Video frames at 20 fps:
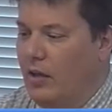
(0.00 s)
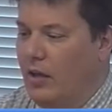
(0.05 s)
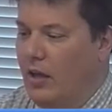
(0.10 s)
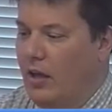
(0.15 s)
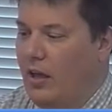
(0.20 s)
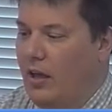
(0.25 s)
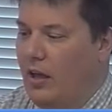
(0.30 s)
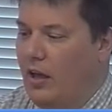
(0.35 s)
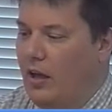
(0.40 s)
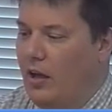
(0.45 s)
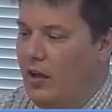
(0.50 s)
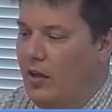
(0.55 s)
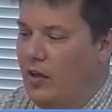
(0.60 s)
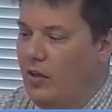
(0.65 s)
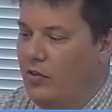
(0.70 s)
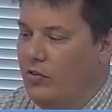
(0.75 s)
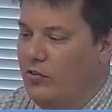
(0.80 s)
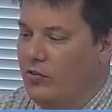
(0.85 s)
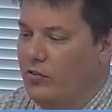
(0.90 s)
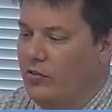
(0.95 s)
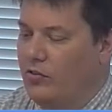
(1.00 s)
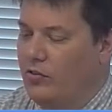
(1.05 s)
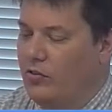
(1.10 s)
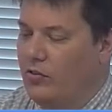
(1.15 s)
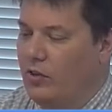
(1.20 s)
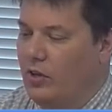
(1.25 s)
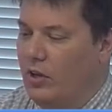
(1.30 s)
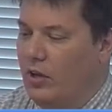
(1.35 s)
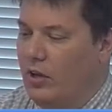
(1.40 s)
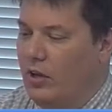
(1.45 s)

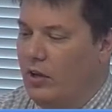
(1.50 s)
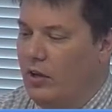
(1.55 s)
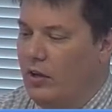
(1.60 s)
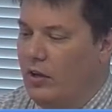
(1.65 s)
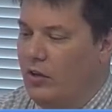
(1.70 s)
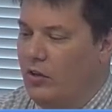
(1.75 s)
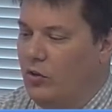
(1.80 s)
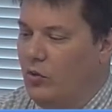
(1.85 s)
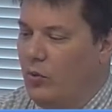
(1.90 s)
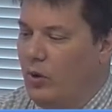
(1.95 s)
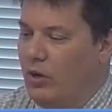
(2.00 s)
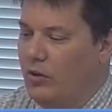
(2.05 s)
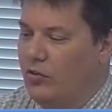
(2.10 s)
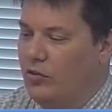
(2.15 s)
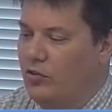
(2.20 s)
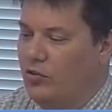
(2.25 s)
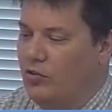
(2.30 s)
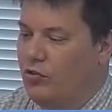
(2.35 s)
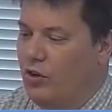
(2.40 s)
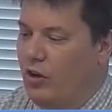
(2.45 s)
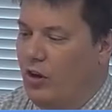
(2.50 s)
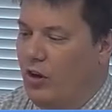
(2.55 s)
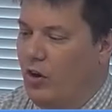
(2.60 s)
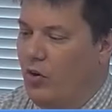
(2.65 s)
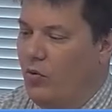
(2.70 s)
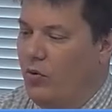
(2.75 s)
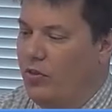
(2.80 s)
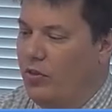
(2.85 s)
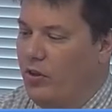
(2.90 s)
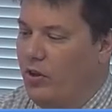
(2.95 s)
as you want to
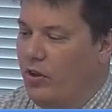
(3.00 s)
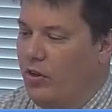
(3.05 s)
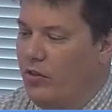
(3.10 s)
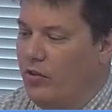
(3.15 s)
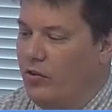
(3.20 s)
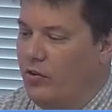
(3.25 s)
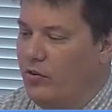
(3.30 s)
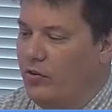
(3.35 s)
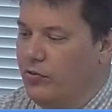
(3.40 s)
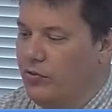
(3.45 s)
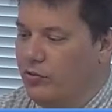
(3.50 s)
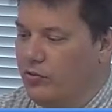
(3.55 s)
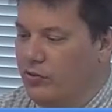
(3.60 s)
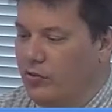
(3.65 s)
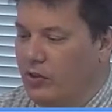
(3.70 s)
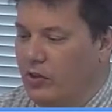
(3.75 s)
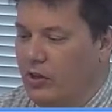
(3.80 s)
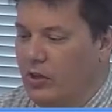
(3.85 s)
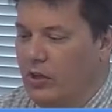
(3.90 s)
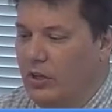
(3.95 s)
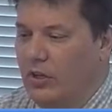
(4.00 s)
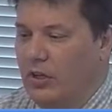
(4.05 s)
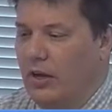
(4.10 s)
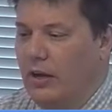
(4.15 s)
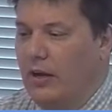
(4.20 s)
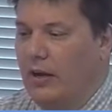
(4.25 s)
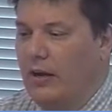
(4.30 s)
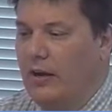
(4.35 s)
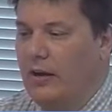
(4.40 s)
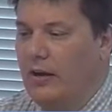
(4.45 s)
share with others,
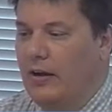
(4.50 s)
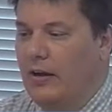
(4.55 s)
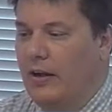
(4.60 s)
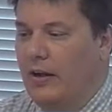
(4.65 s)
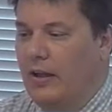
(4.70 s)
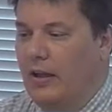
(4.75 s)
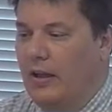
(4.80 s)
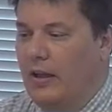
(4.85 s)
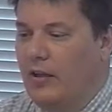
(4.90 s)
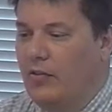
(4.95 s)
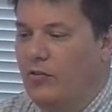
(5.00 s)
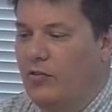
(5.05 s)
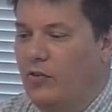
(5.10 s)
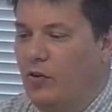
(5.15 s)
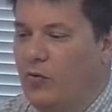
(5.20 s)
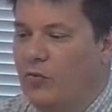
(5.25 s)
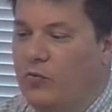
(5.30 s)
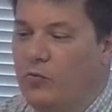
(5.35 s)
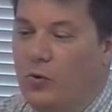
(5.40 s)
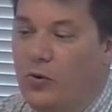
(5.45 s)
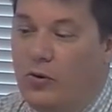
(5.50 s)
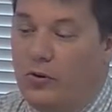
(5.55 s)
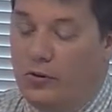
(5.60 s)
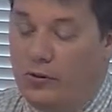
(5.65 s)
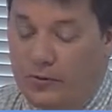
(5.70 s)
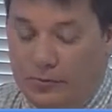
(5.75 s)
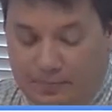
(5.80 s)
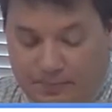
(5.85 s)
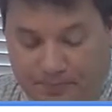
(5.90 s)
and so forth.